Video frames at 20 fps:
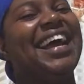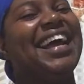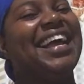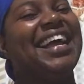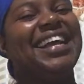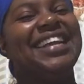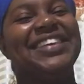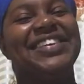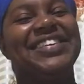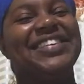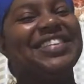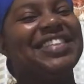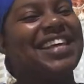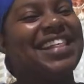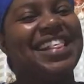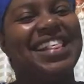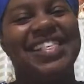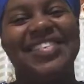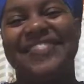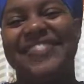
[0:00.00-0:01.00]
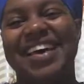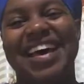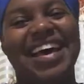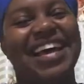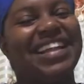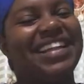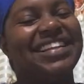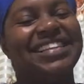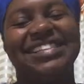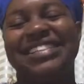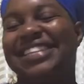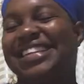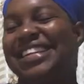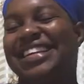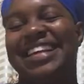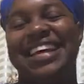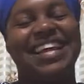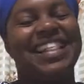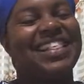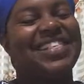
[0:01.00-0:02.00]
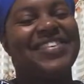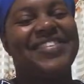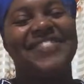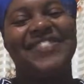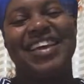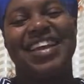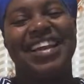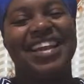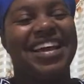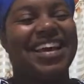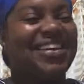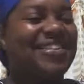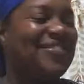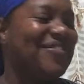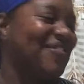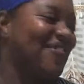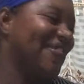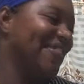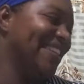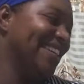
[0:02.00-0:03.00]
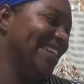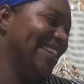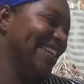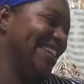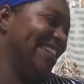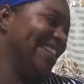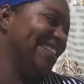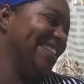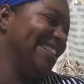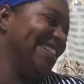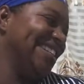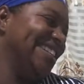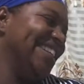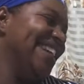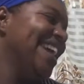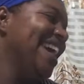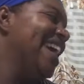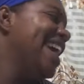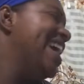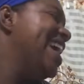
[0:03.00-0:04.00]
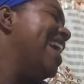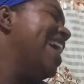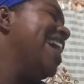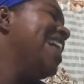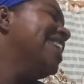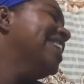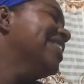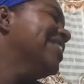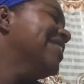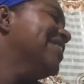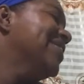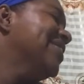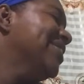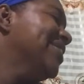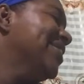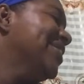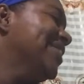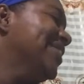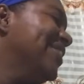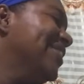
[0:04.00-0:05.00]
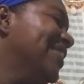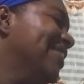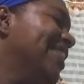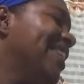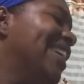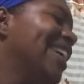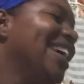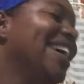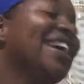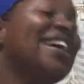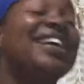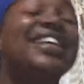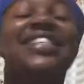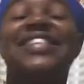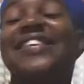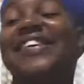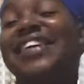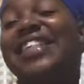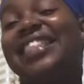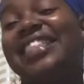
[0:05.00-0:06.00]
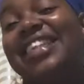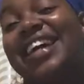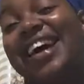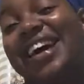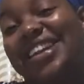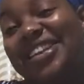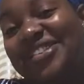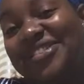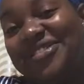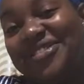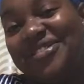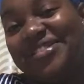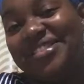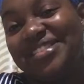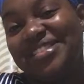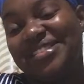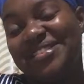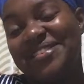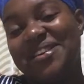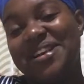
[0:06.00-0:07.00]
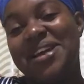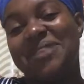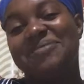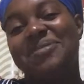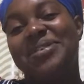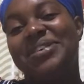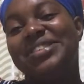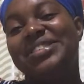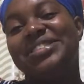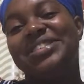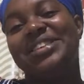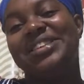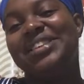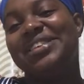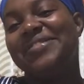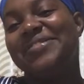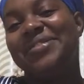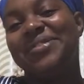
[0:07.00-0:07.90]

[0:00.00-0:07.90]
Can you hear that smile? She lights up my life. I love you. So on that note, I'm going to leave